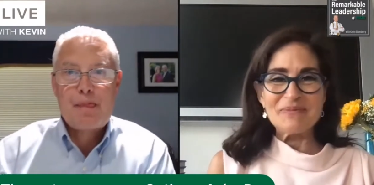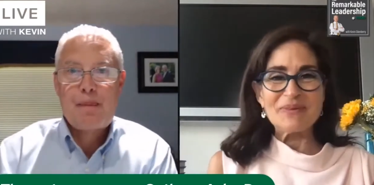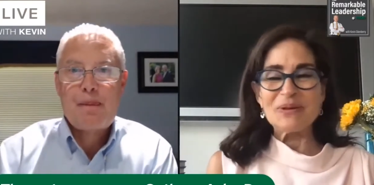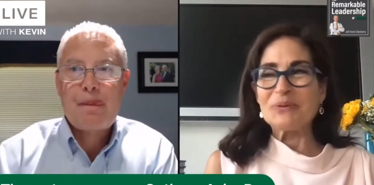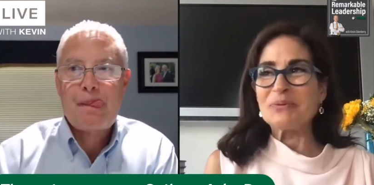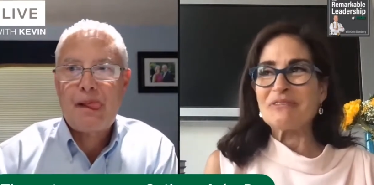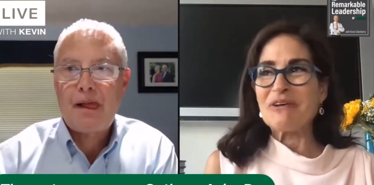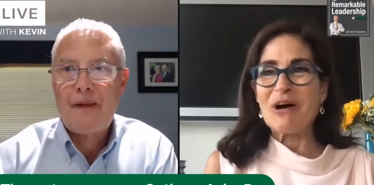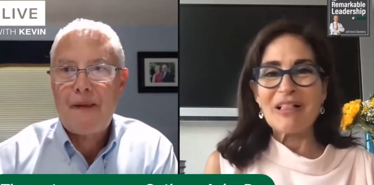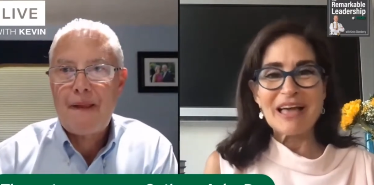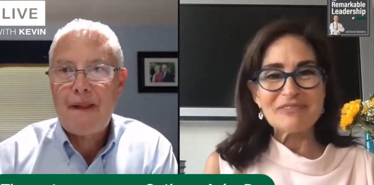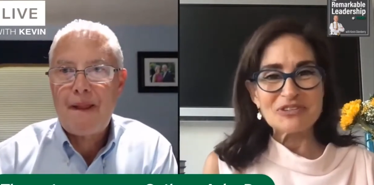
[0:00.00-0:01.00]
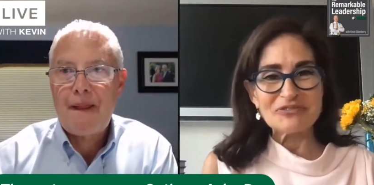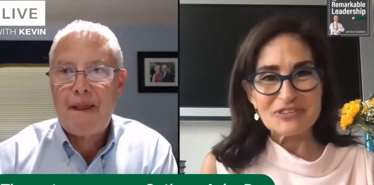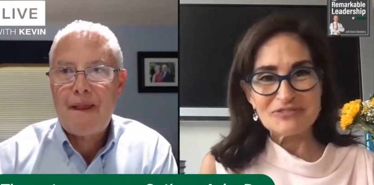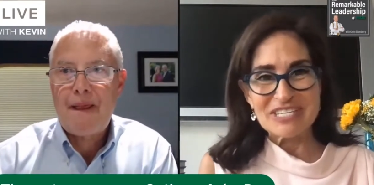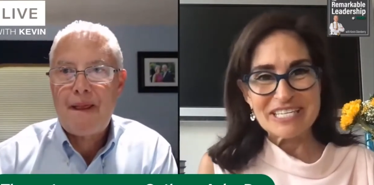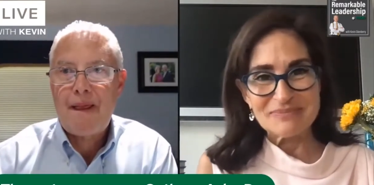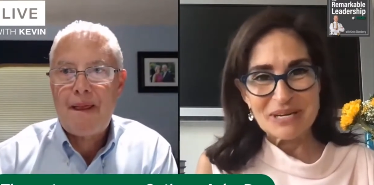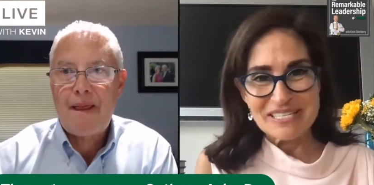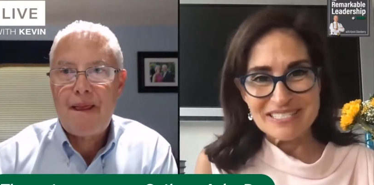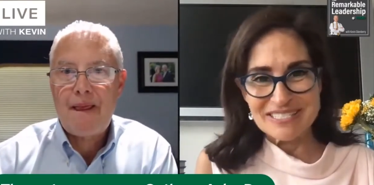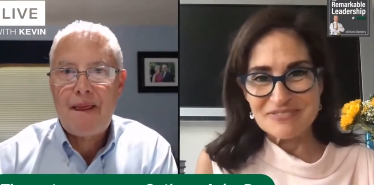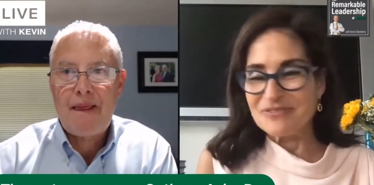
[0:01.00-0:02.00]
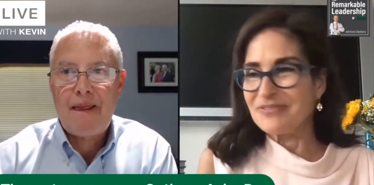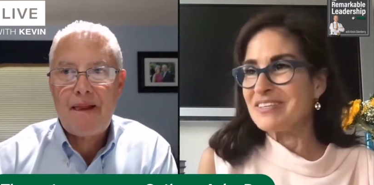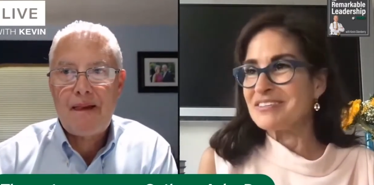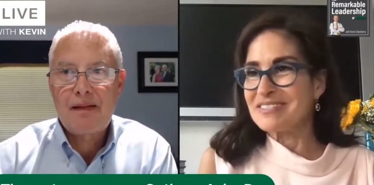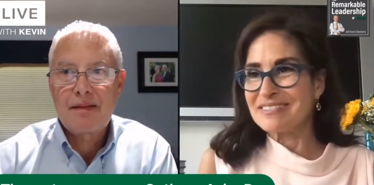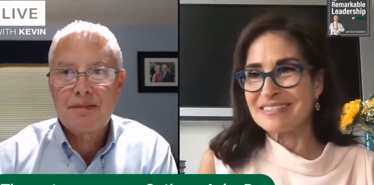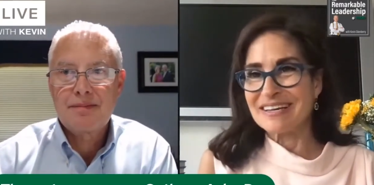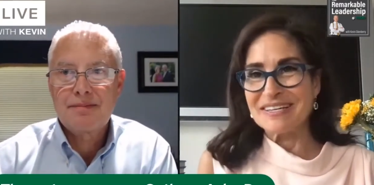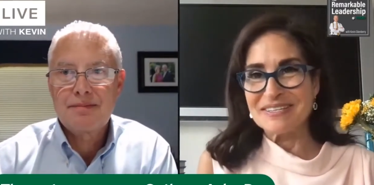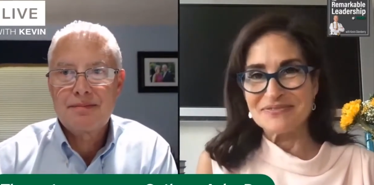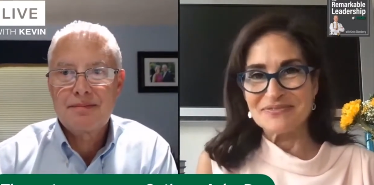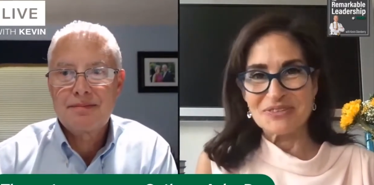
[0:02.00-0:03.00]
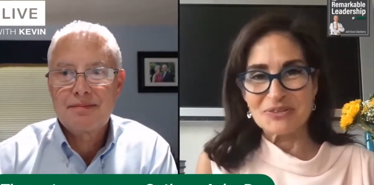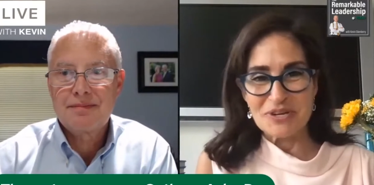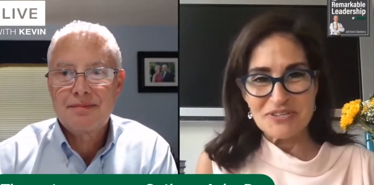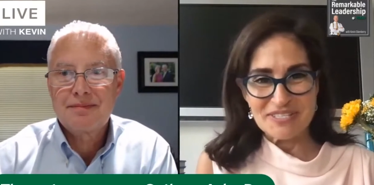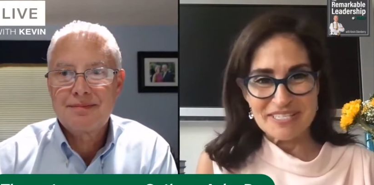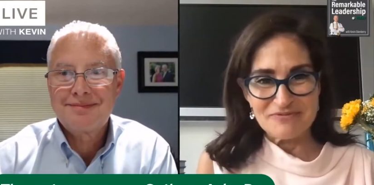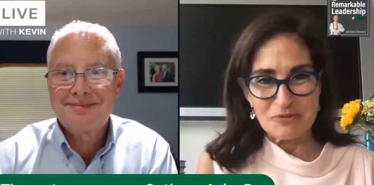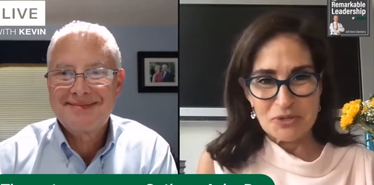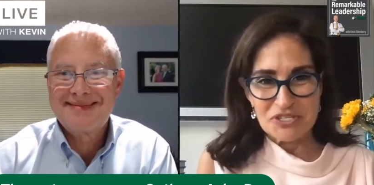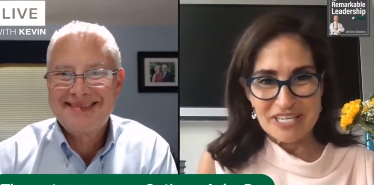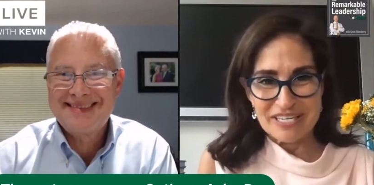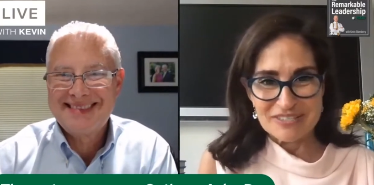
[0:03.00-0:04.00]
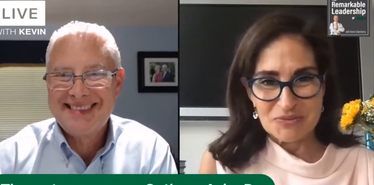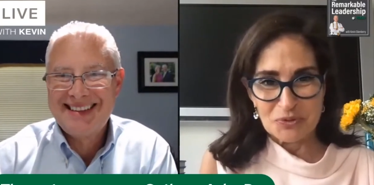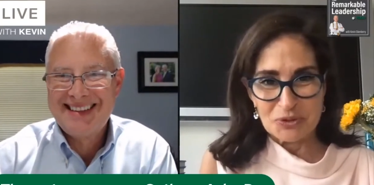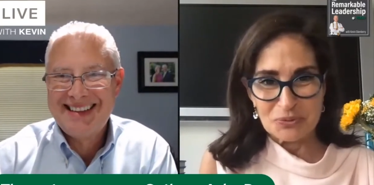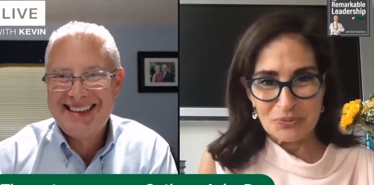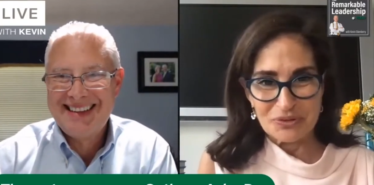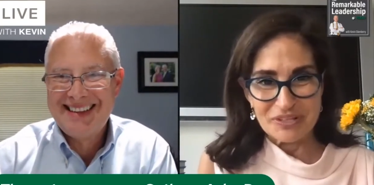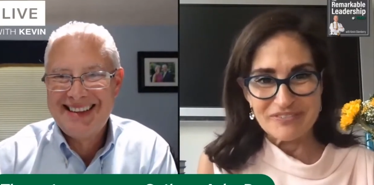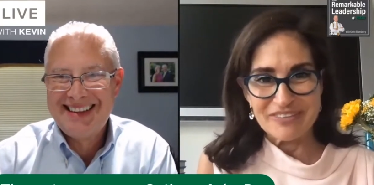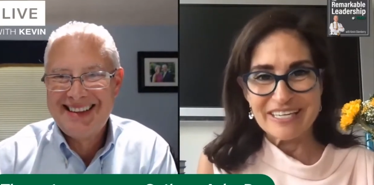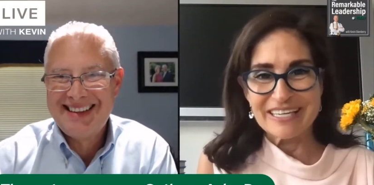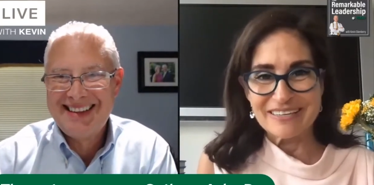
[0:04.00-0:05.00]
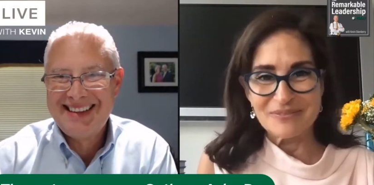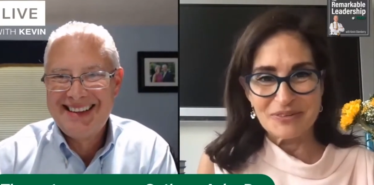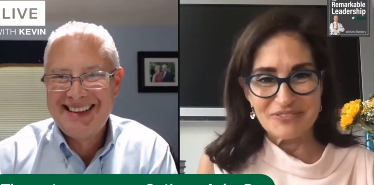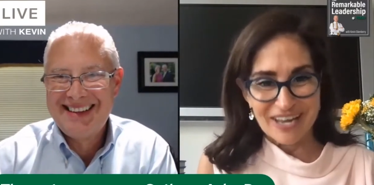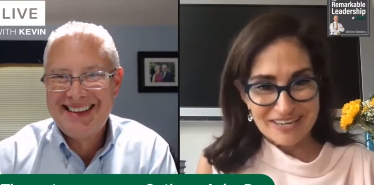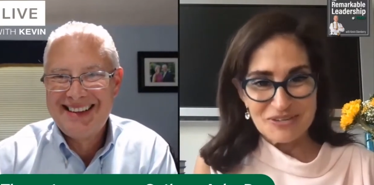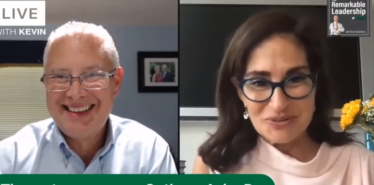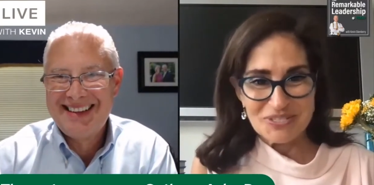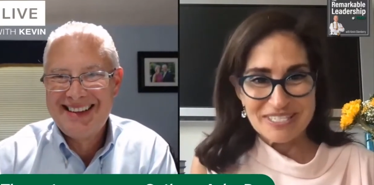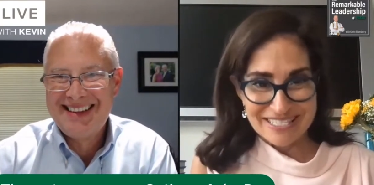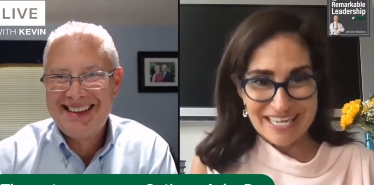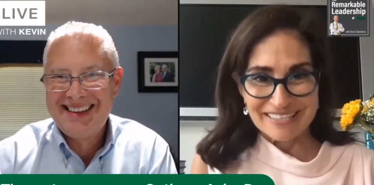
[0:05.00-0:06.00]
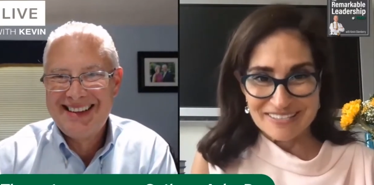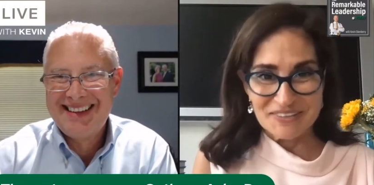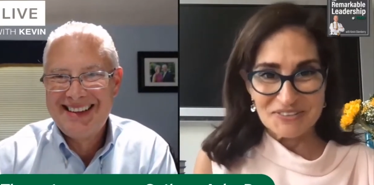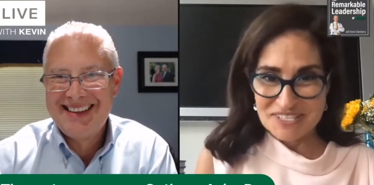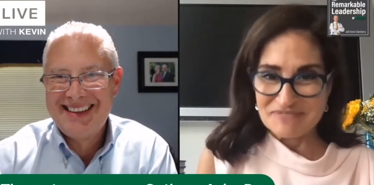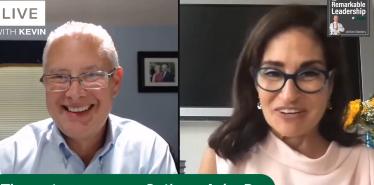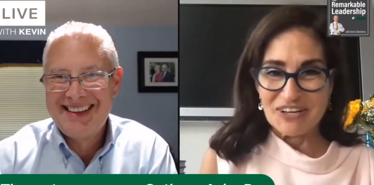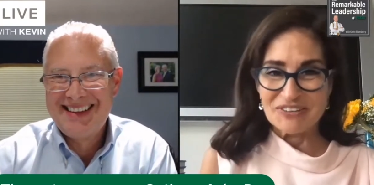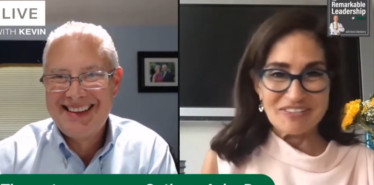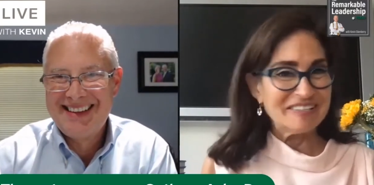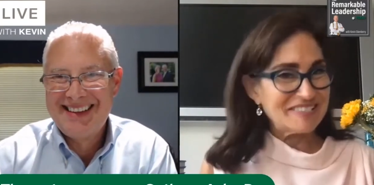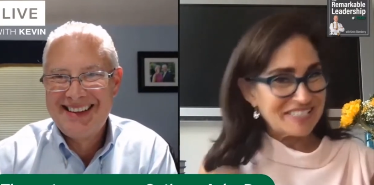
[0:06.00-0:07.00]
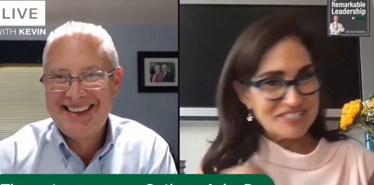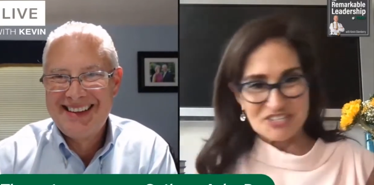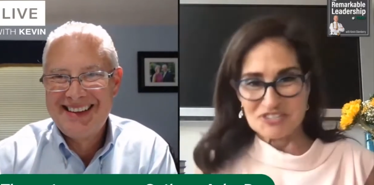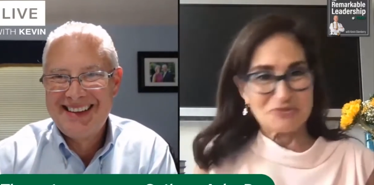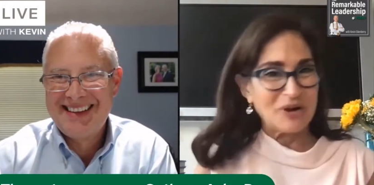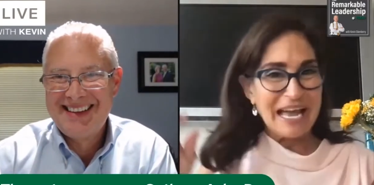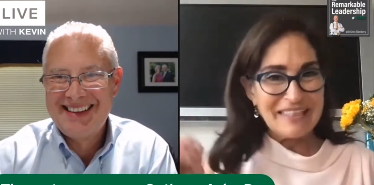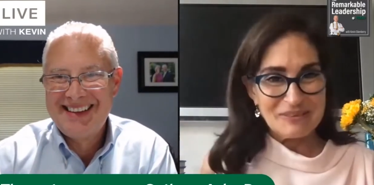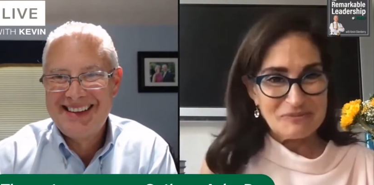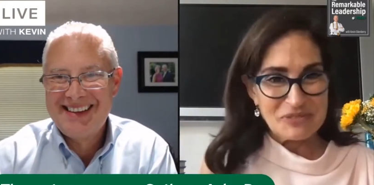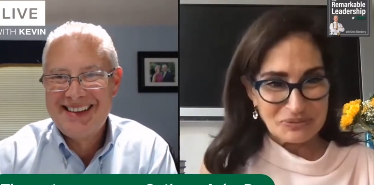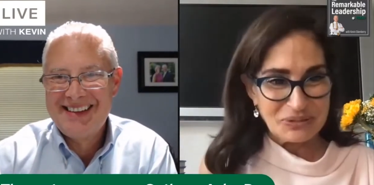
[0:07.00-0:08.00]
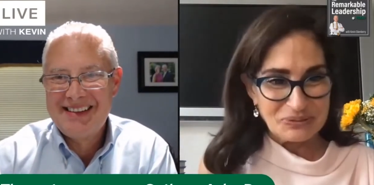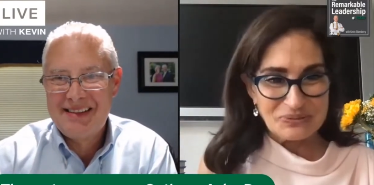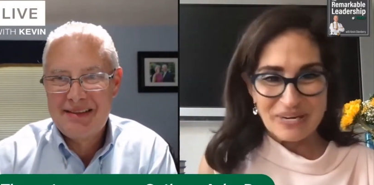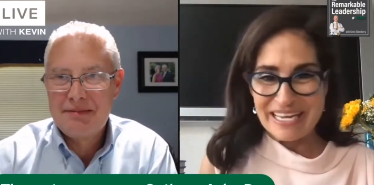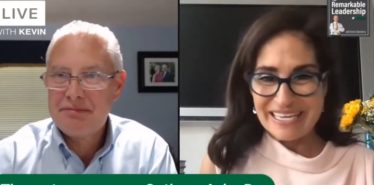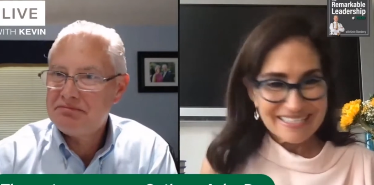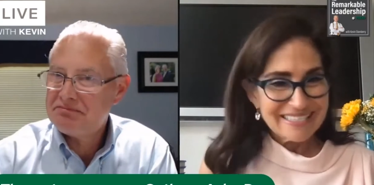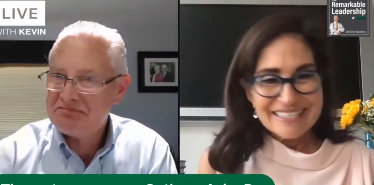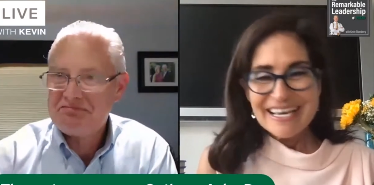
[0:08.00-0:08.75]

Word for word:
Speaker 1: You know, we've all, after 15 months of this kind of crazy vortex world we're living in, we've gotten used to technical difficulties and just ride them through, right?